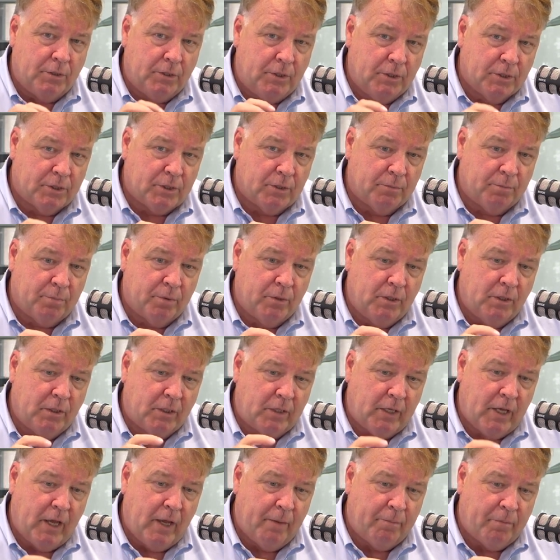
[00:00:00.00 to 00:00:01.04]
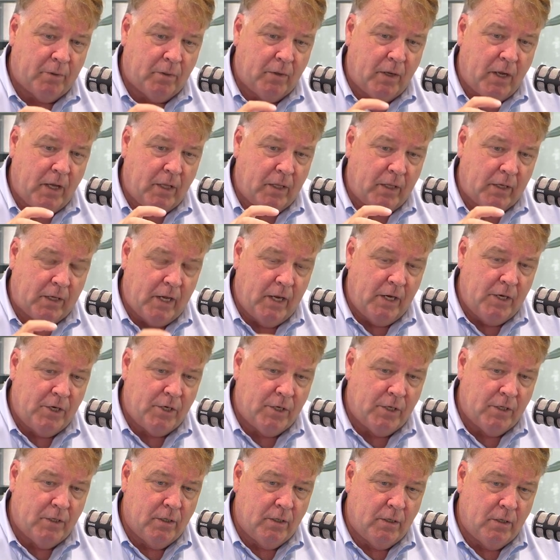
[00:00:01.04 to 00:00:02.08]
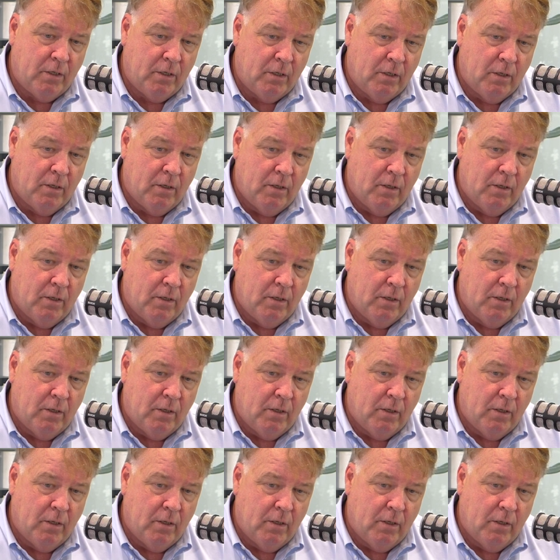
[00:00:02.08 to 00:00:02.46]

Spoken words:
disciplined capital allocation,